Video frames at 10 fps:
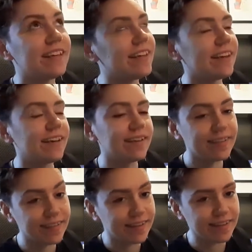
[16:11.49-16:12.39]

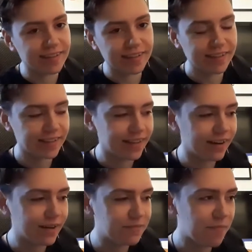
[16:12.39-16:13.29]
yeah yeah
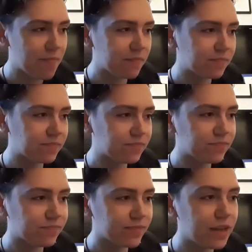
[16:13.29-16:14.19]
um
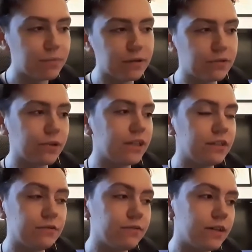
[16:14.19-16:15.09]
but it was all in
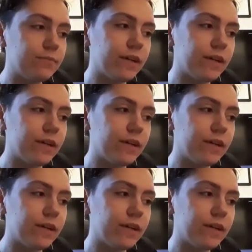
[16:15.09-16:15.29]
good fun,